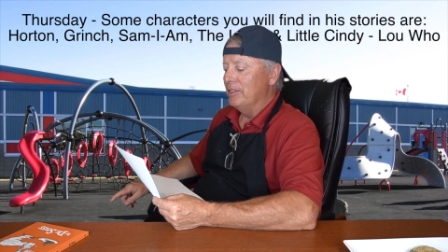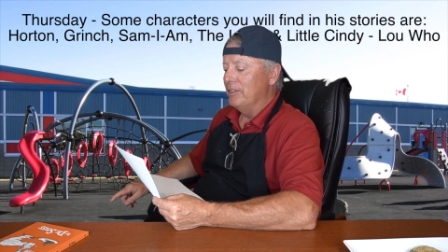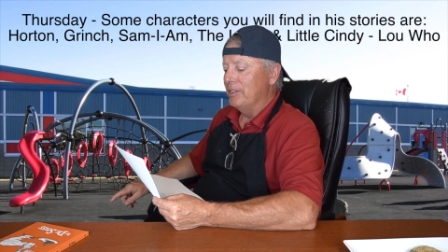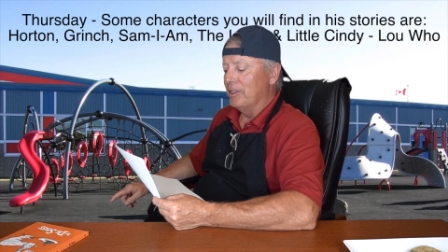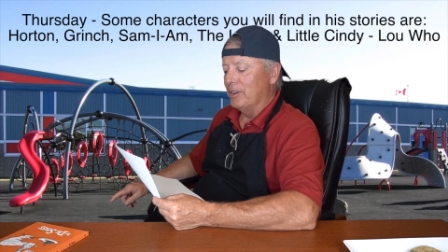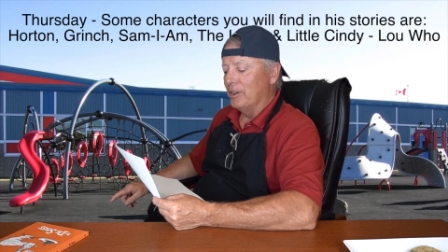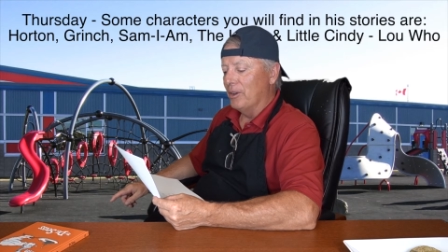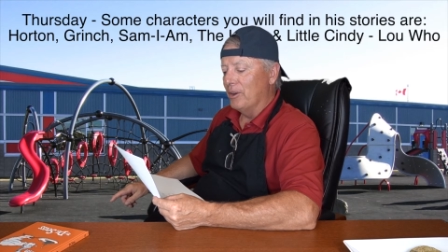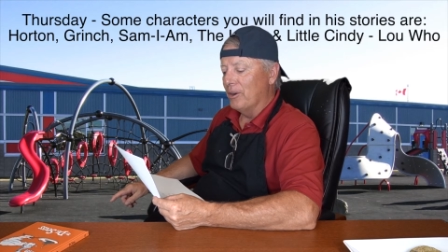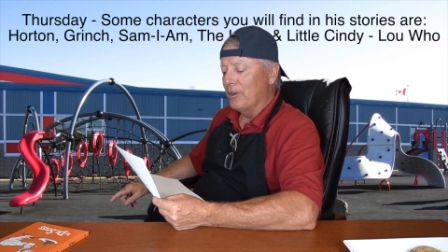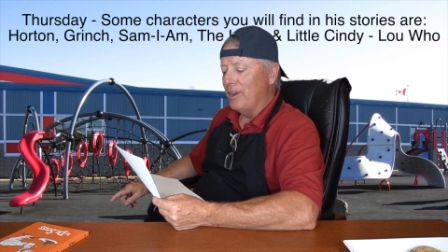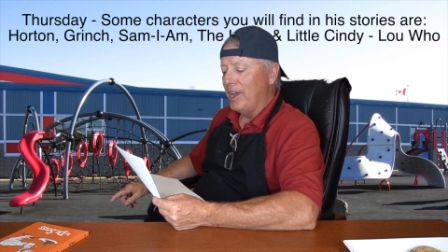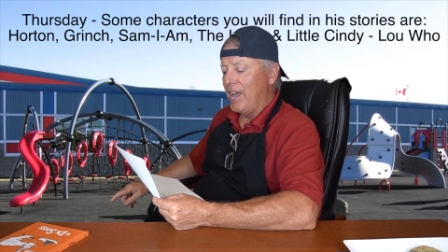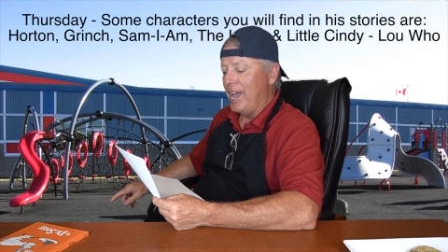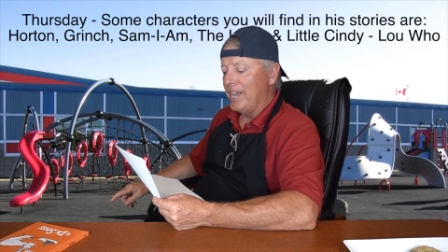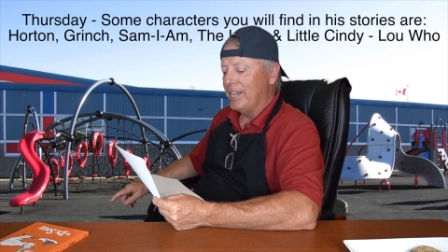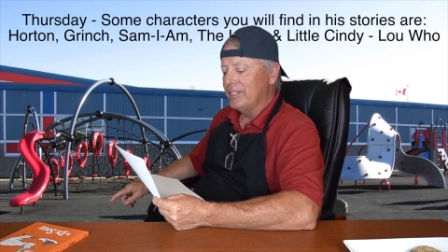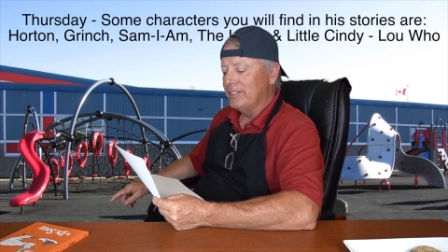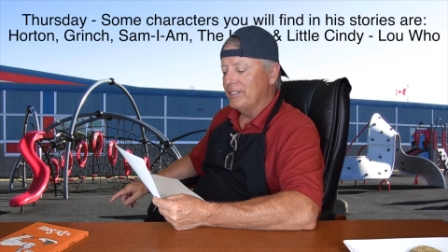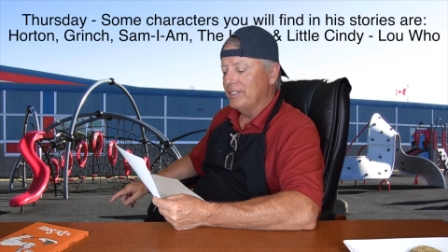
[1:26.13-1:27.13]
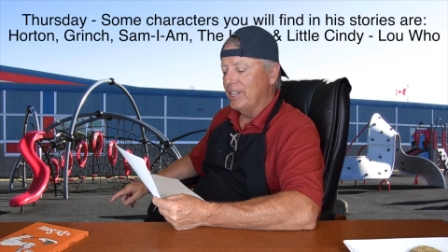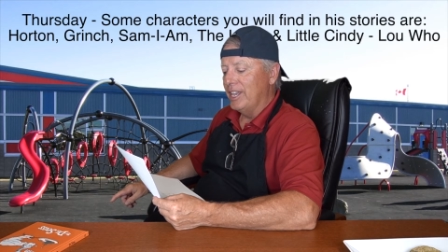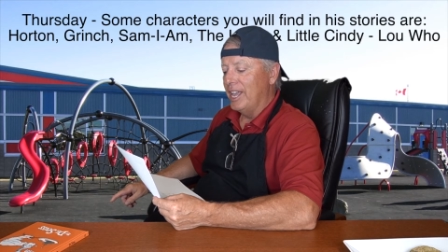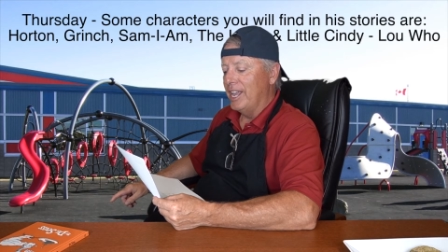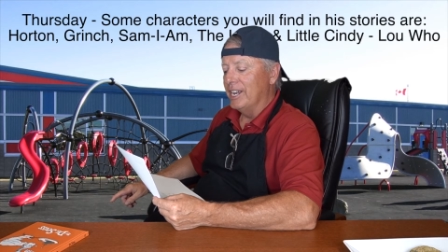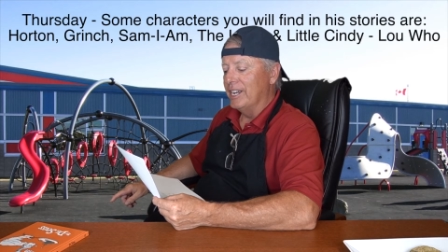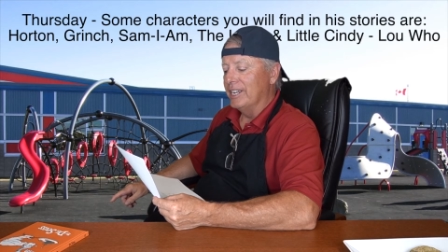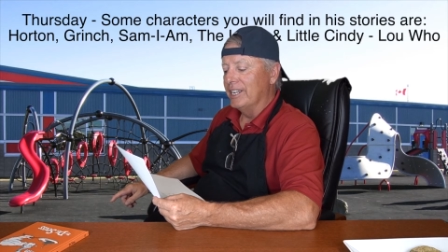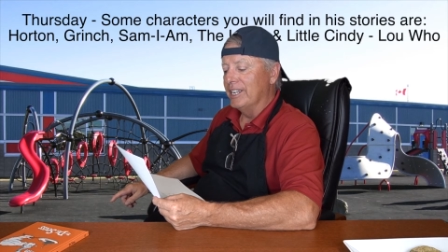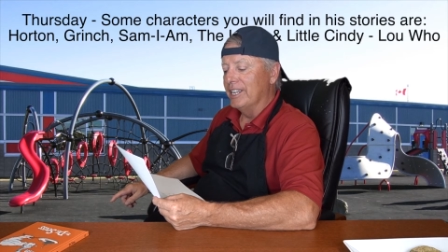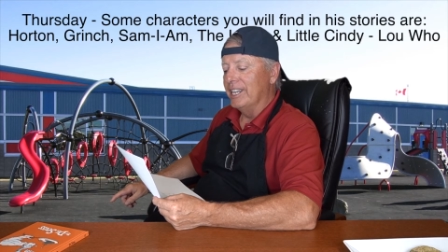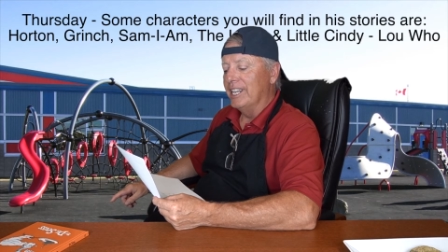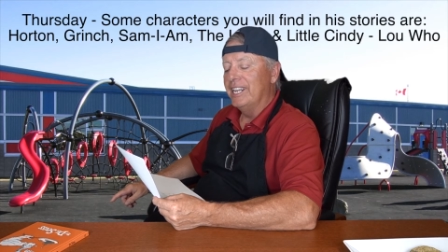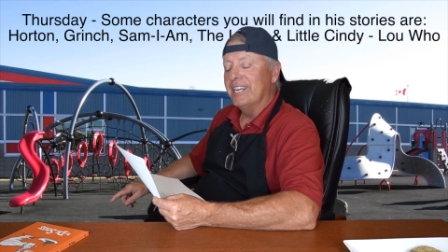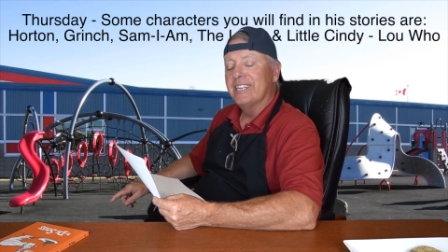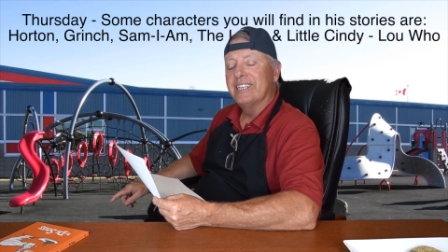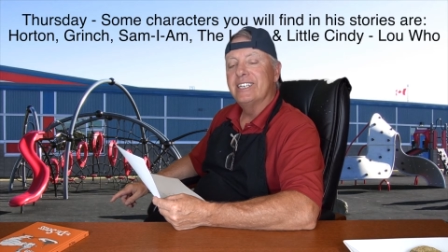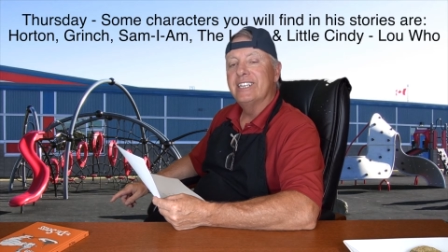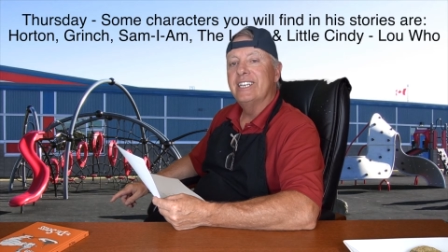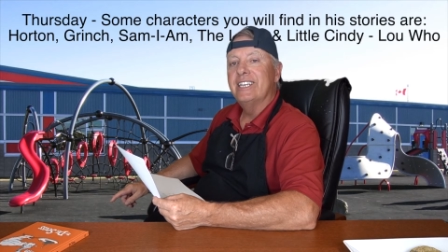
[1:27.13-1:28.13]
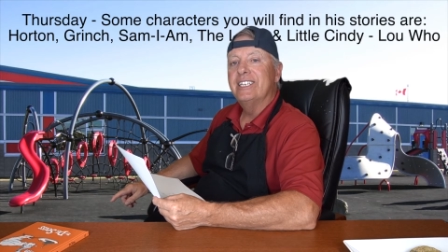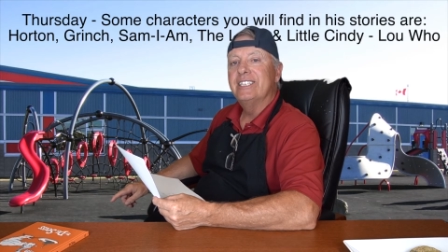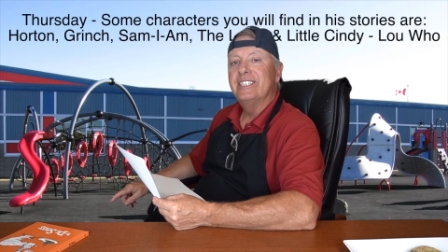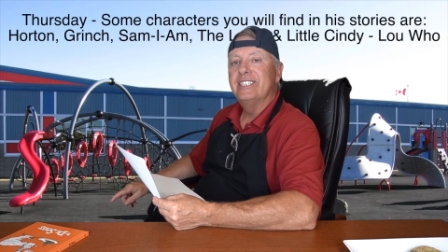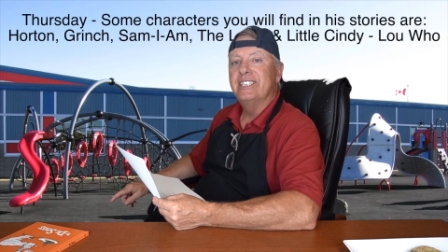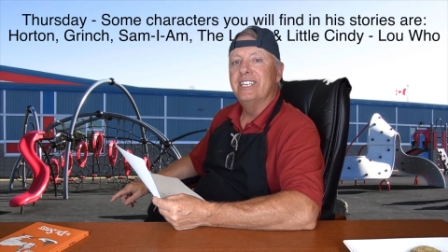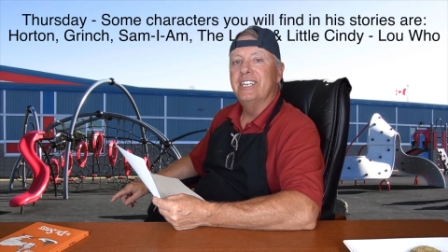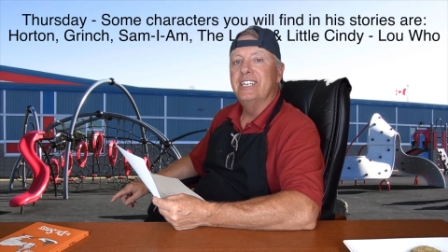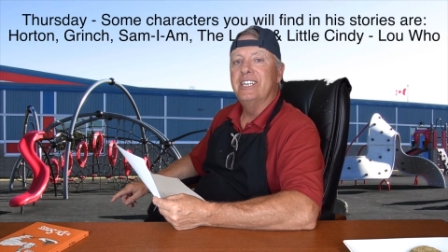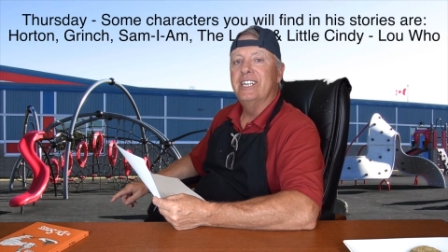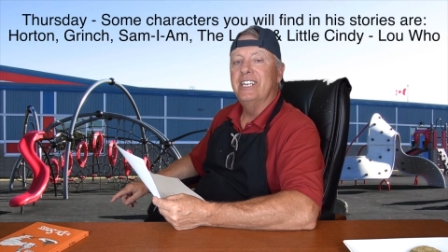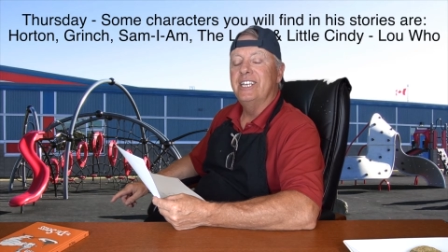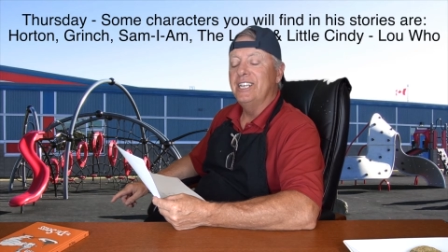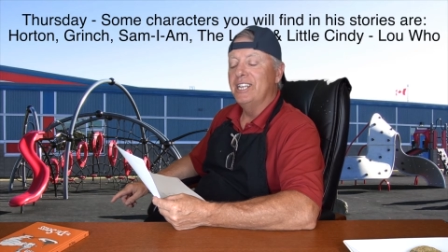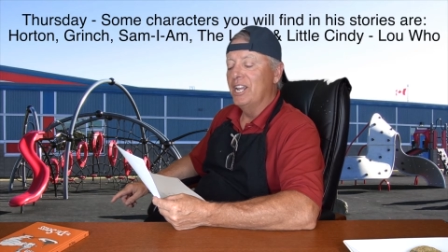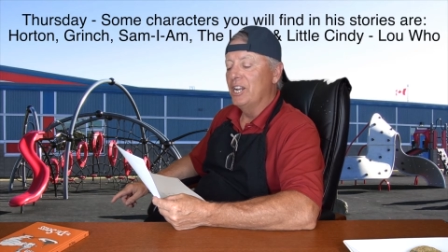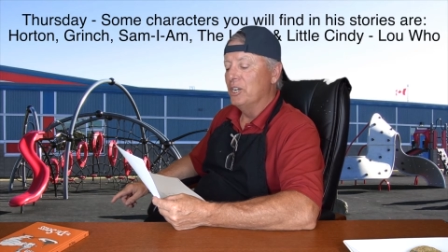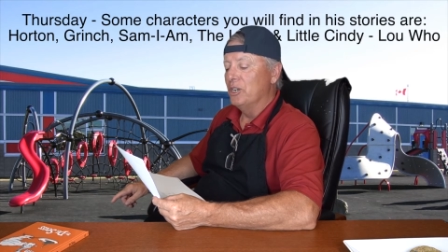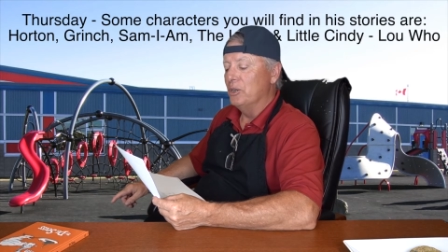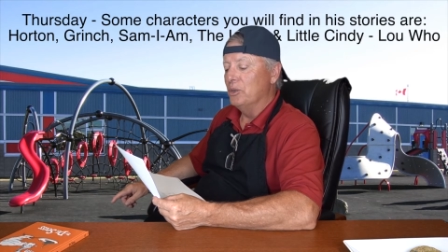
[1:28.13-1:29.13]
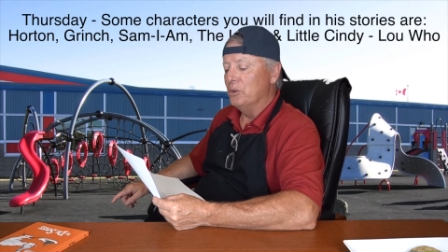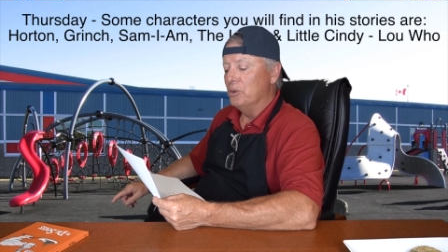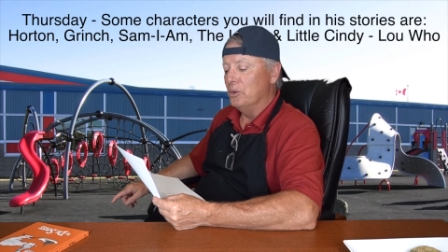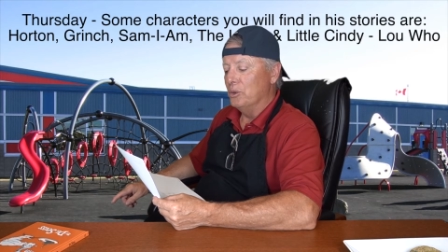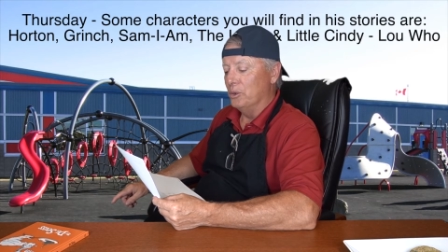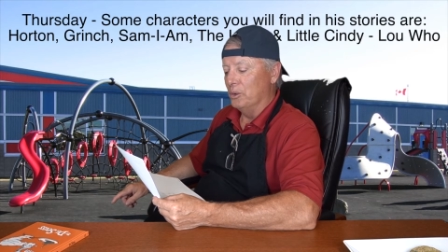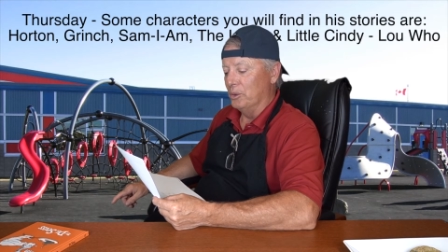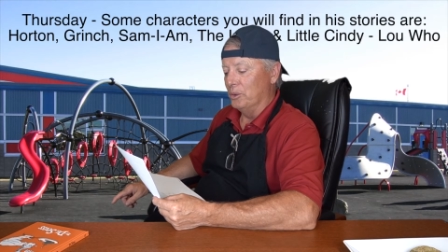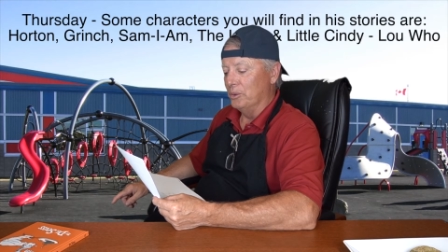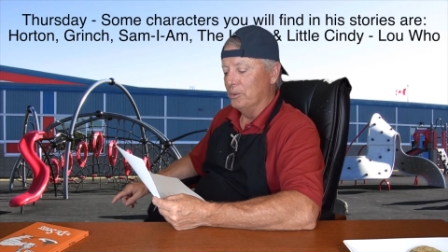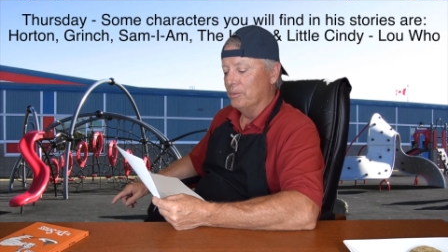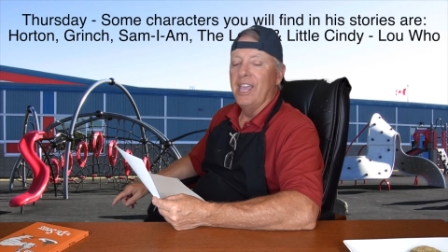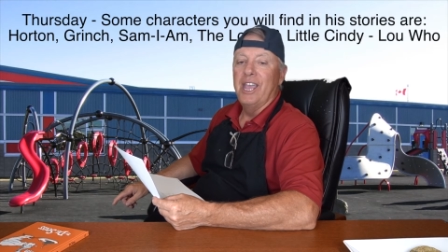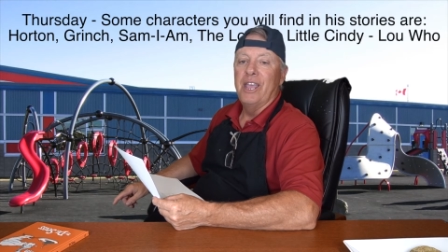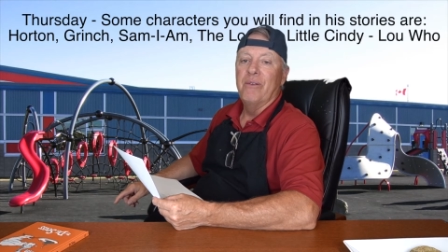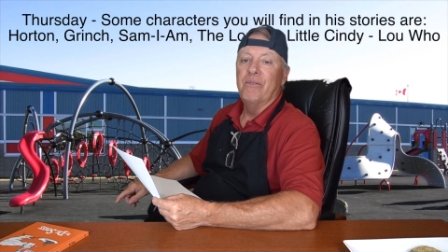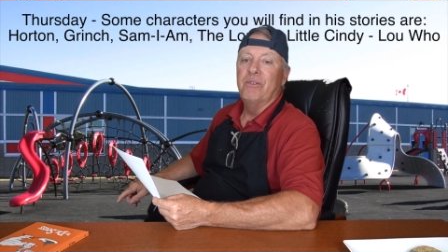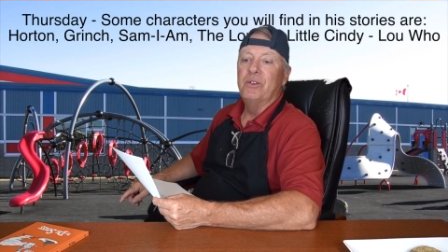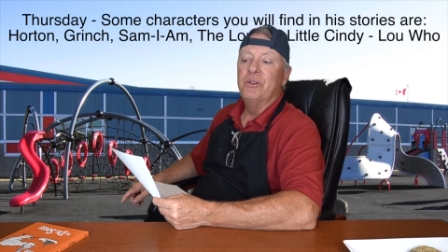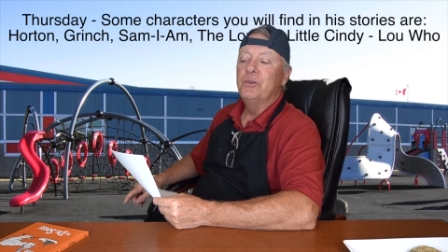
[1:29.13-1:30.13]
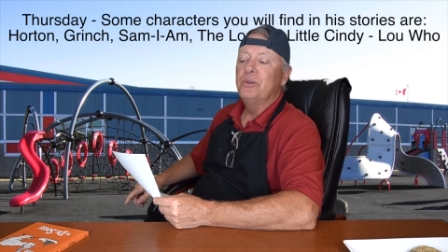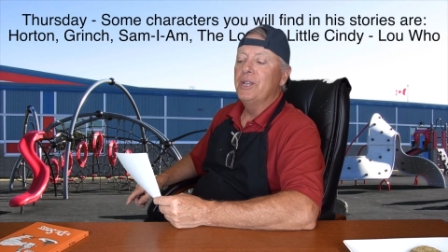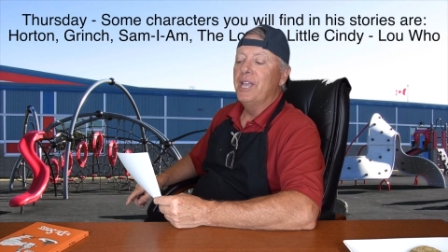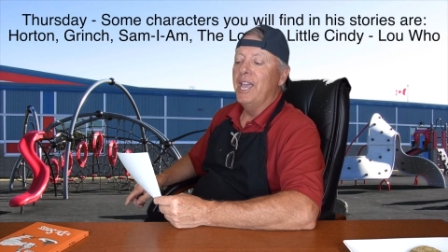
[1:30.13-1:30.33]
The Lorax, and Little Cindy Lou Who. If you